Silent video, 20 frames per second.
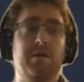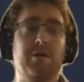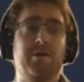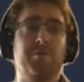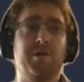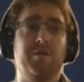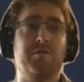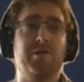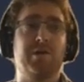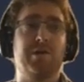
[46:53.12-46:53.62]

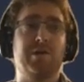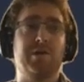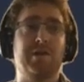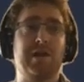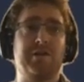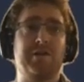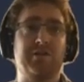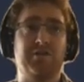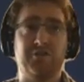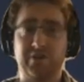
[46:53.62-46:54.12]
everyone can
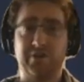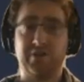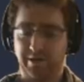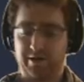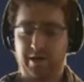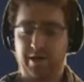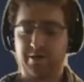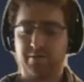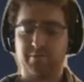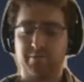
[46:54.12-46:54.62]
actually see
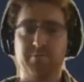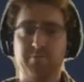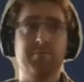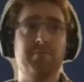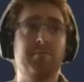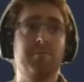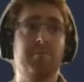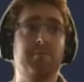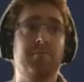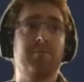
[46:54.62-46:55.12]
that.
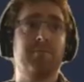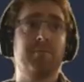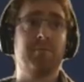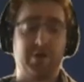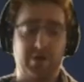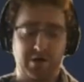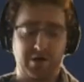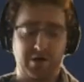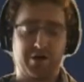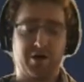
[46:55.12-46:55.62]

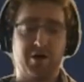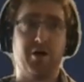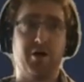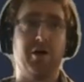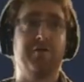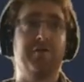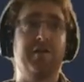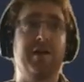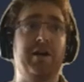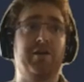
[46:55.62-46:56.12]
Oh no,
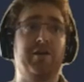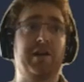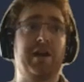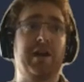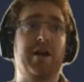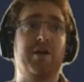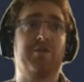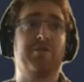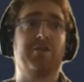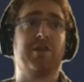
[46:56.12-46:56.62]
I failed a
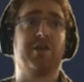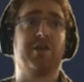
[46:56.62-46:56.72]
calce.